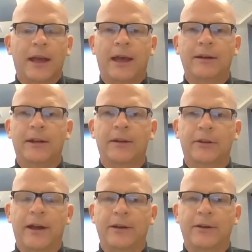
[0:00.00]
and
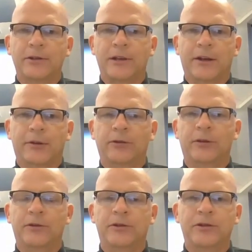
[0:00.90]
it's a Likert scale,
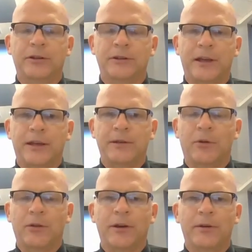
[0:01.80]
so it shouldn't take you
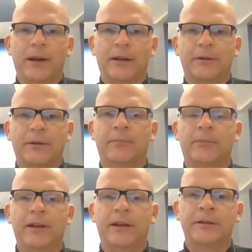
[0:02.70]
more than a minute to
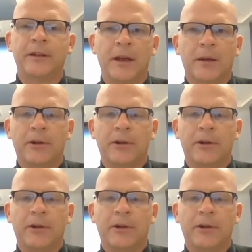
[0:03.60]
complete it.